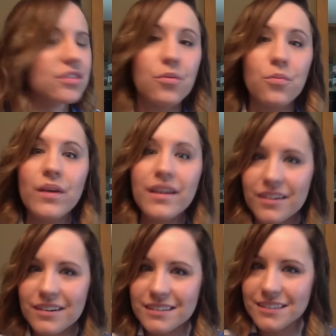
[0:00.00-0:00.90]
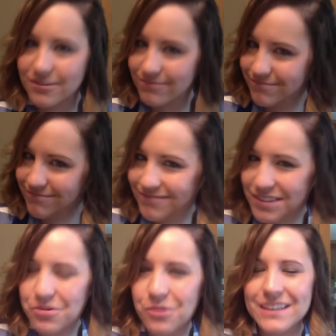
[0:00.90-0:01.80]
The winners
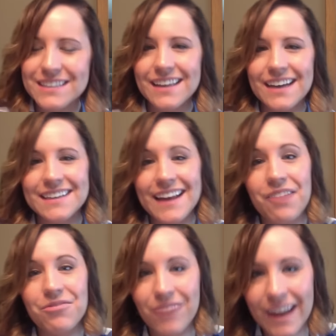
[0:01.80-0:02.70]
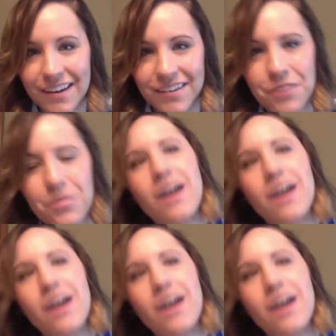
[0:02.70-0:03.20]
will be selected at random,